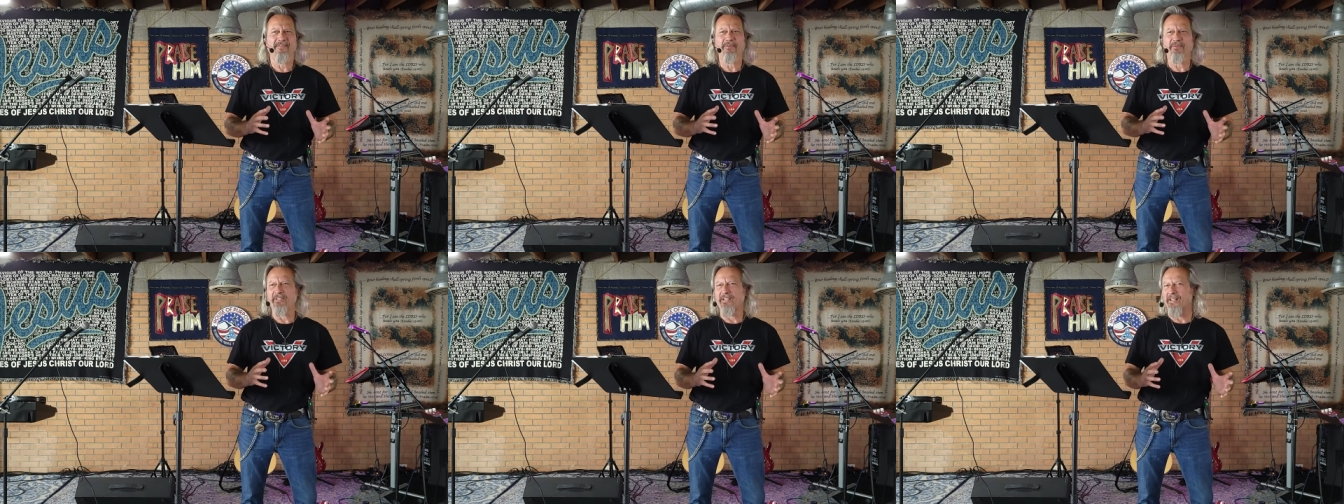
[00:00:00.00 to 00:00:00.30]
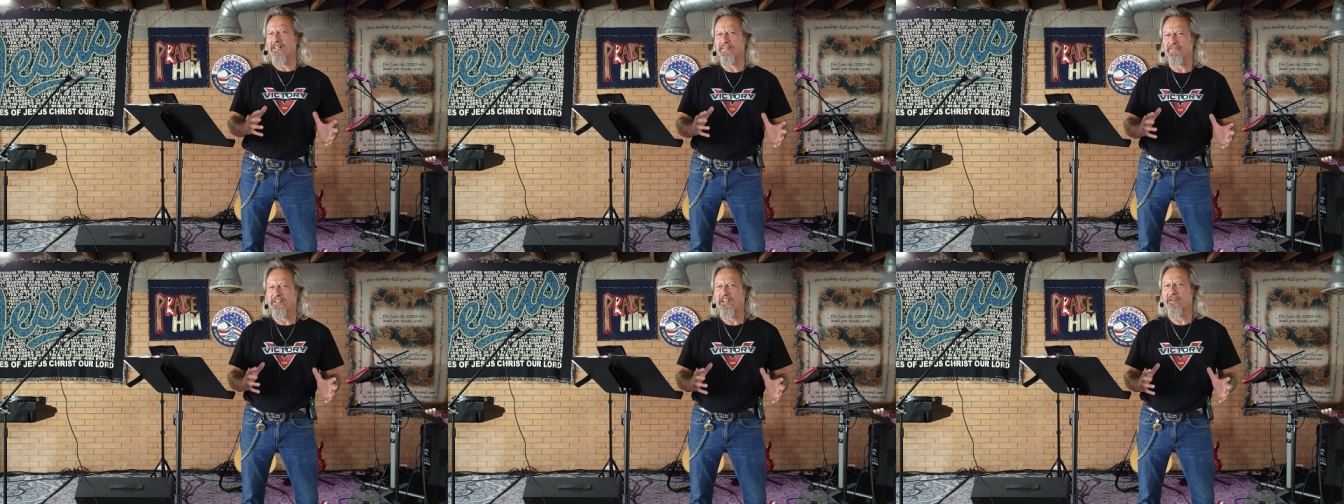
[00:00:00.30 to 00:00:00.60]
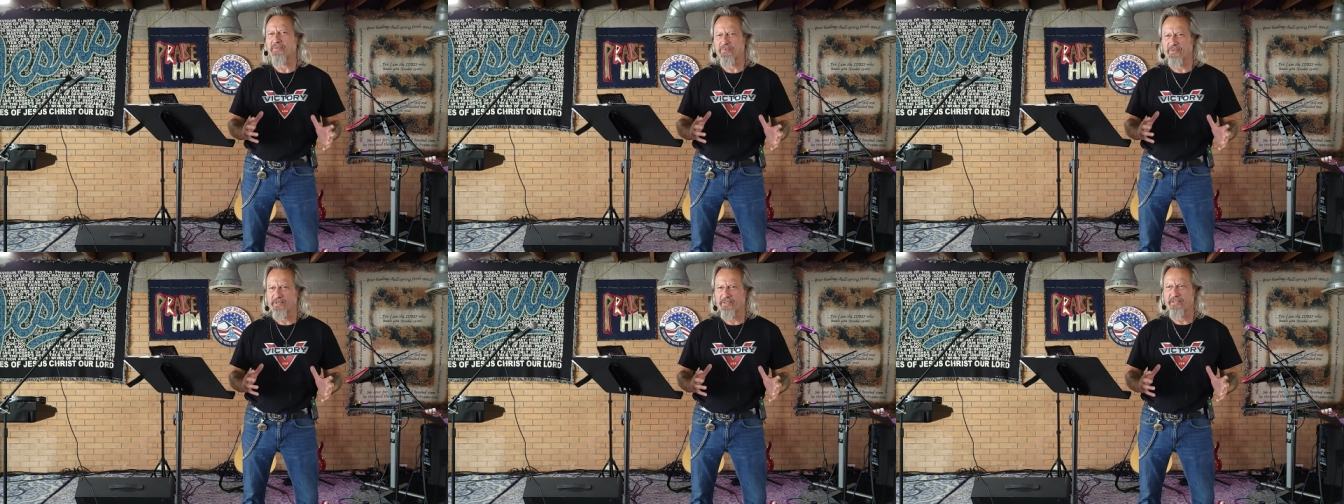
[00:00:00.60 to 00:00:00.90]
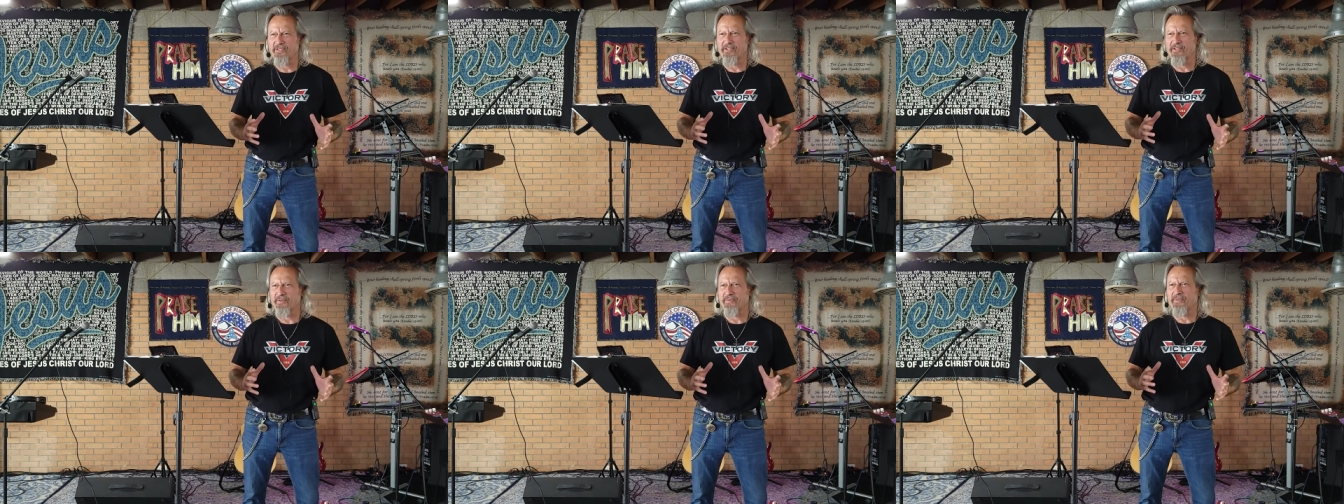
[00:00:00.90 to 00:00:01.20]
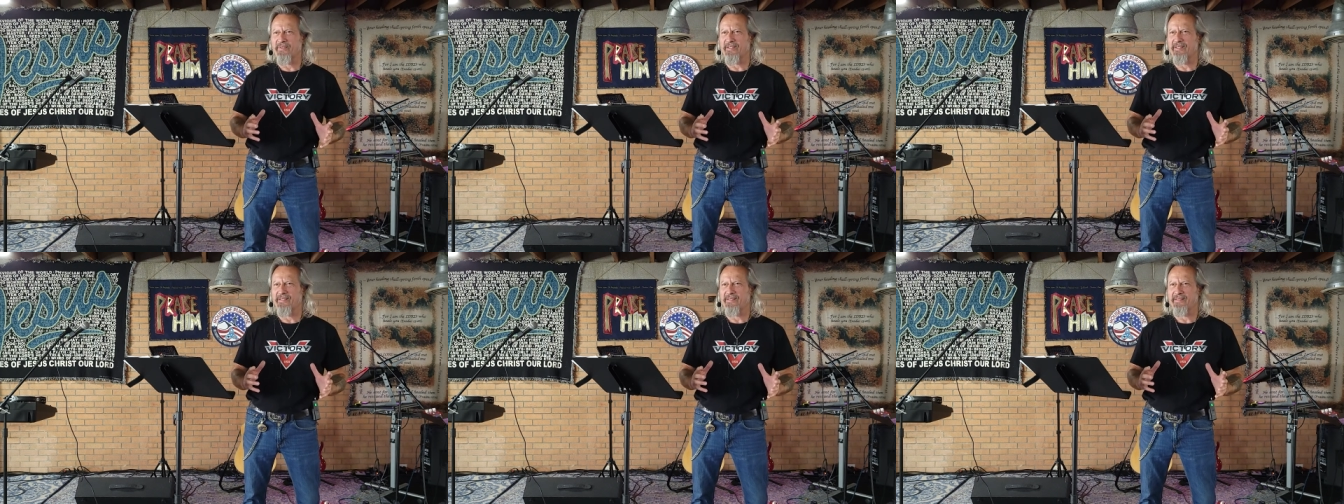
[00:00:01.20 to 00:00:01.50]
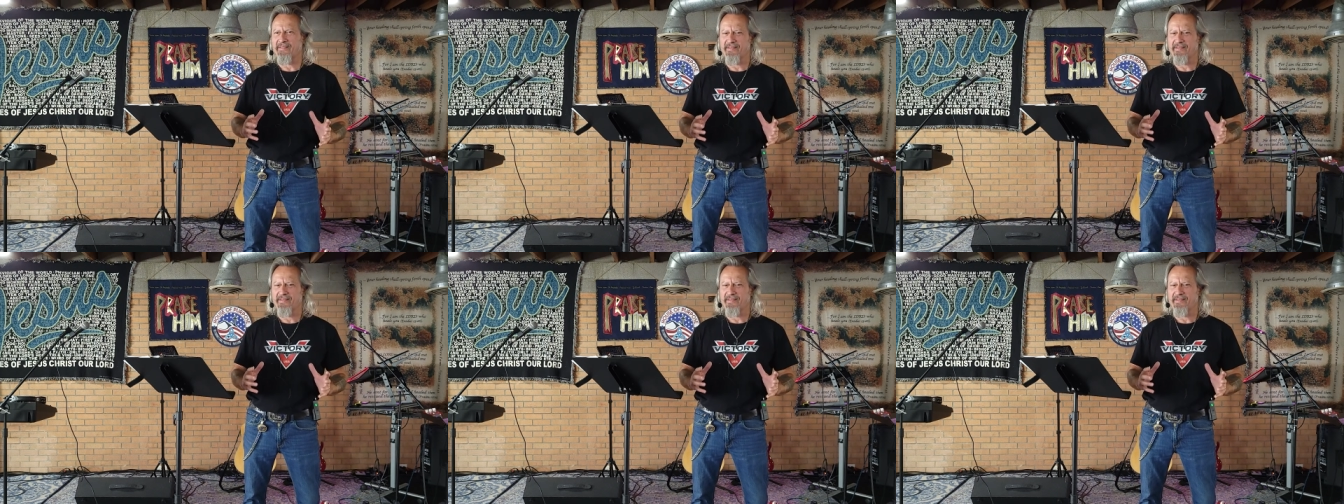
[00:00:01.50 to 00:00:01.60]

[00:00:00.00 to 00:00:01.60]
We love that word, don't we?